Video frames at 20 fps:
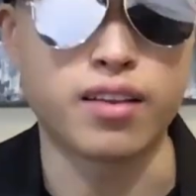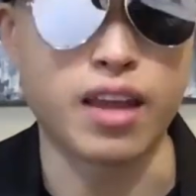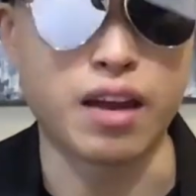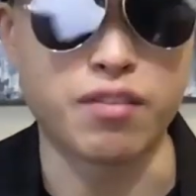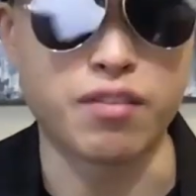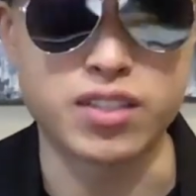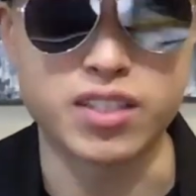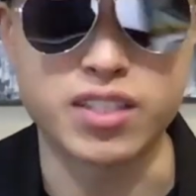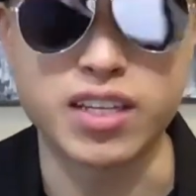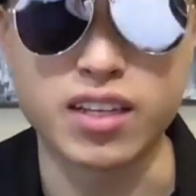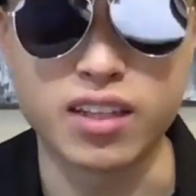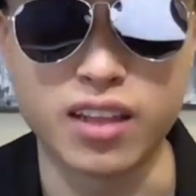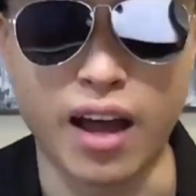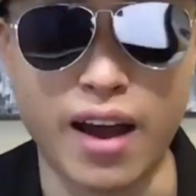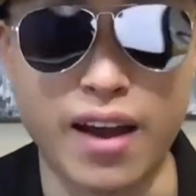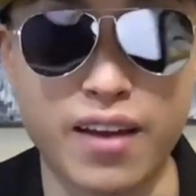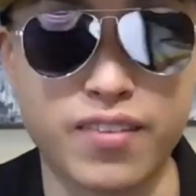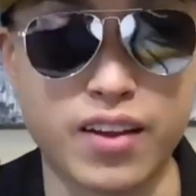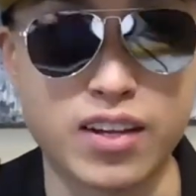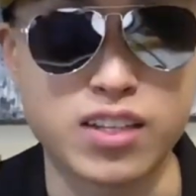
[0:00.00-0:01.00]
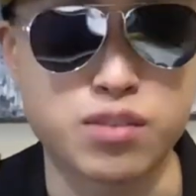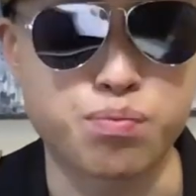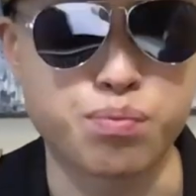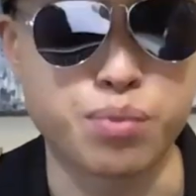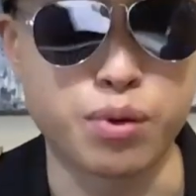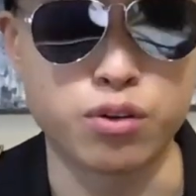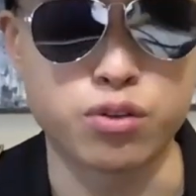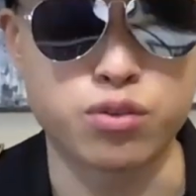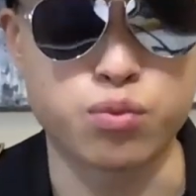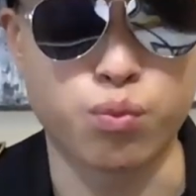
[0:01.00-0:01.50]
They have a D line that's
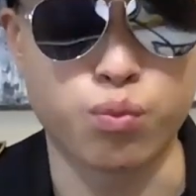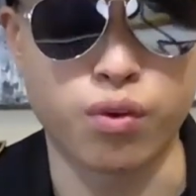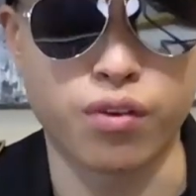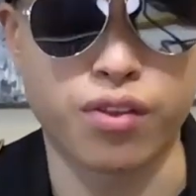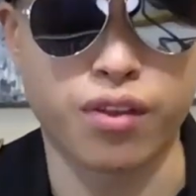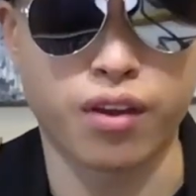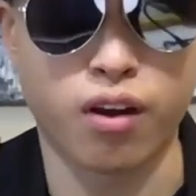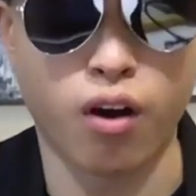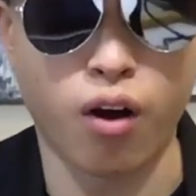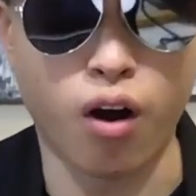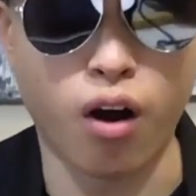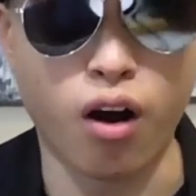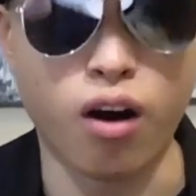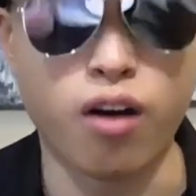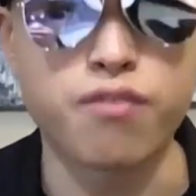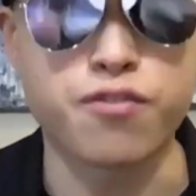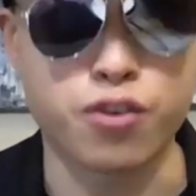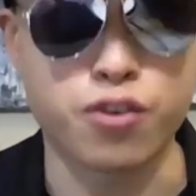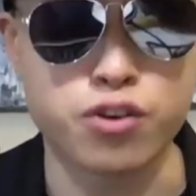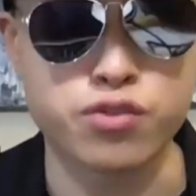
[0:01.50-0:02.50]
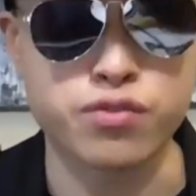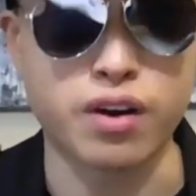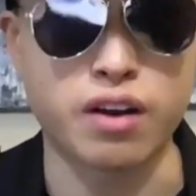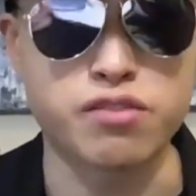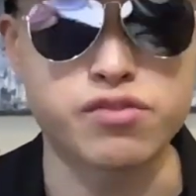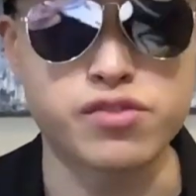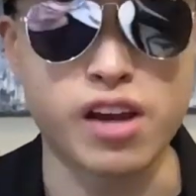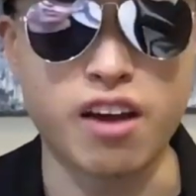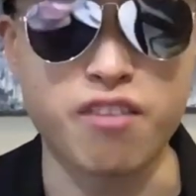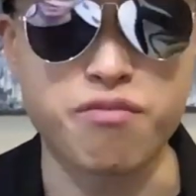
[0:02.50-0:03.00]
built with all first
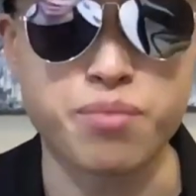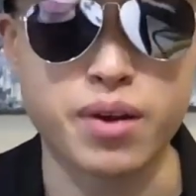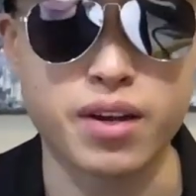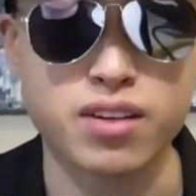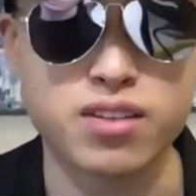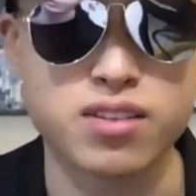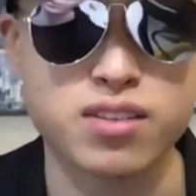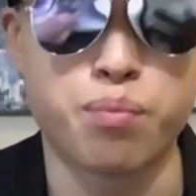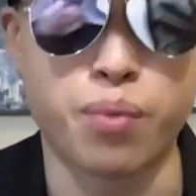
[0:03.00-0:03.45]
round draft picks,